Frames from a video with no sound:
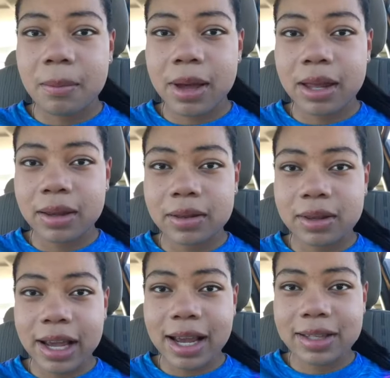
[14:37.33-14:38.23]
but
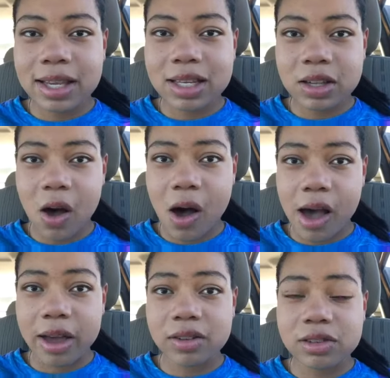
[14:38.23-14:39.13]
like I said, it's
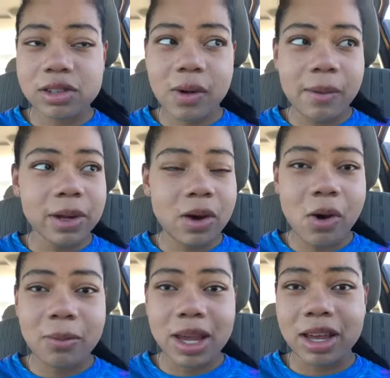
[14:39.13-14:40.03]
hot, so I went
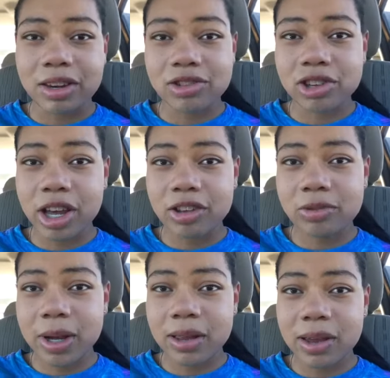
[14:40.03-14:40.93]
home and
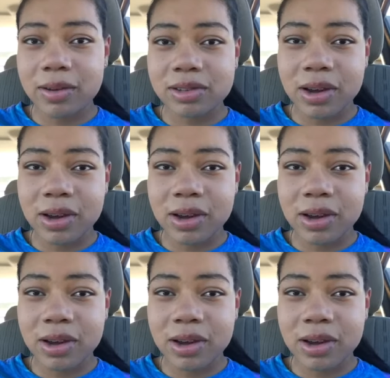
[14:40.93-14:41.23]
changed my clothes.